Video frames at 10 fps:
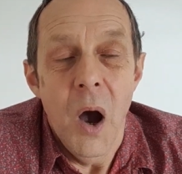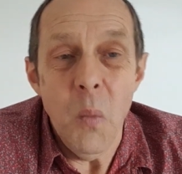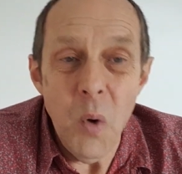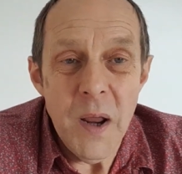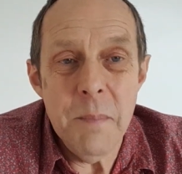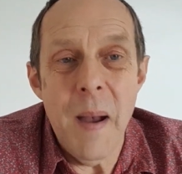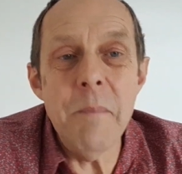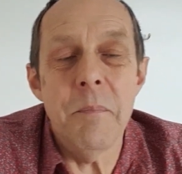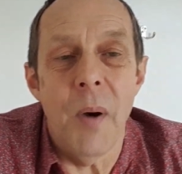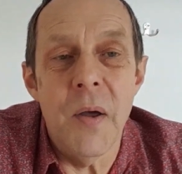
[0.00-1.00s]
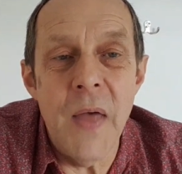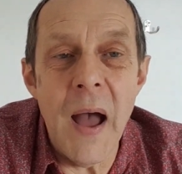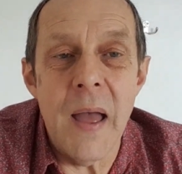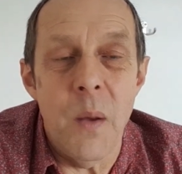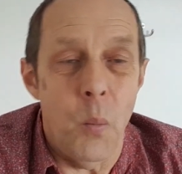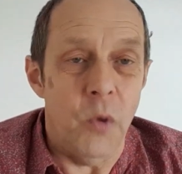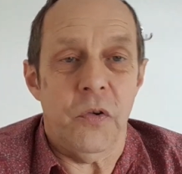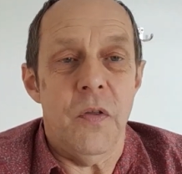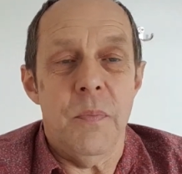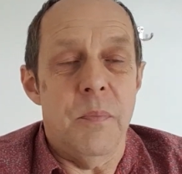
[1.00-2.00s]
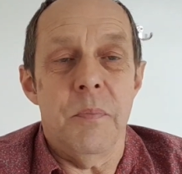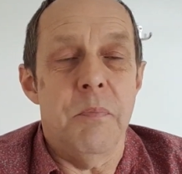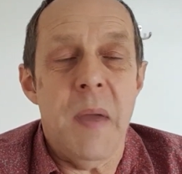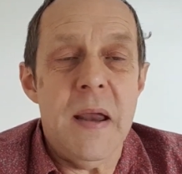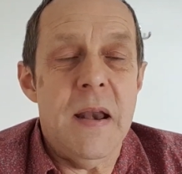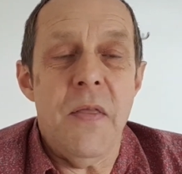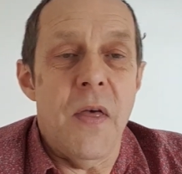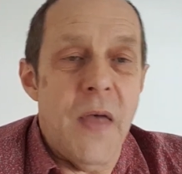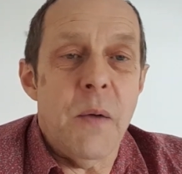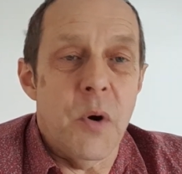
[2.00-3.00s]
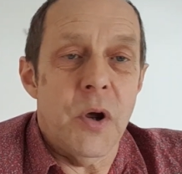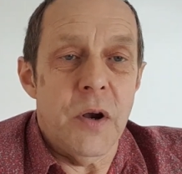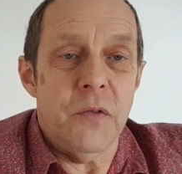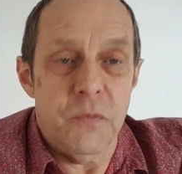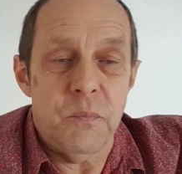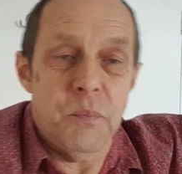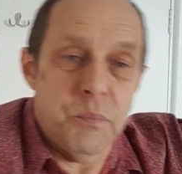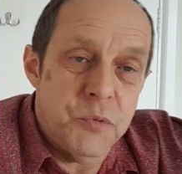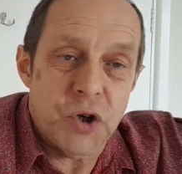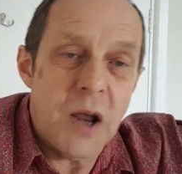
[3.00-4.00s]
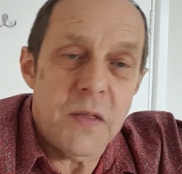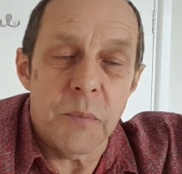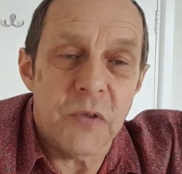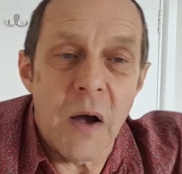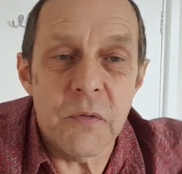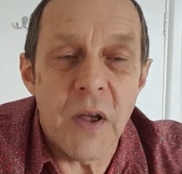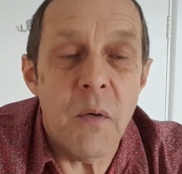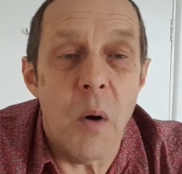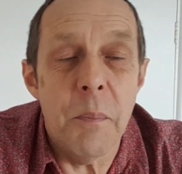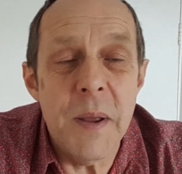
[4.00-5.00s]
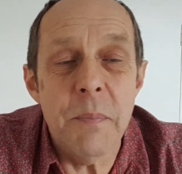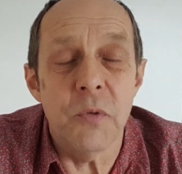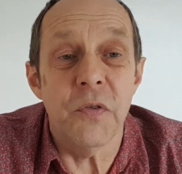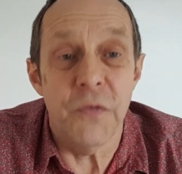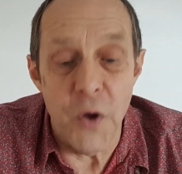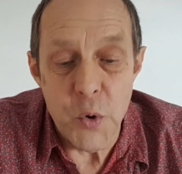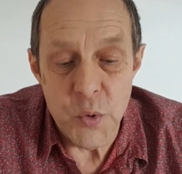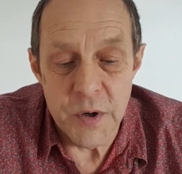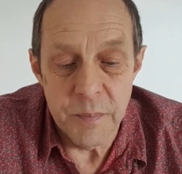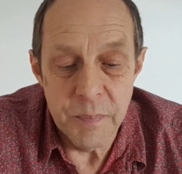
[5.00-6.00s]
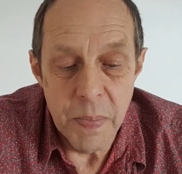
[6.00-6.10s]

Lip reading: And what he meant by that wasn't meaning that they were going to shake themselves out on people's food,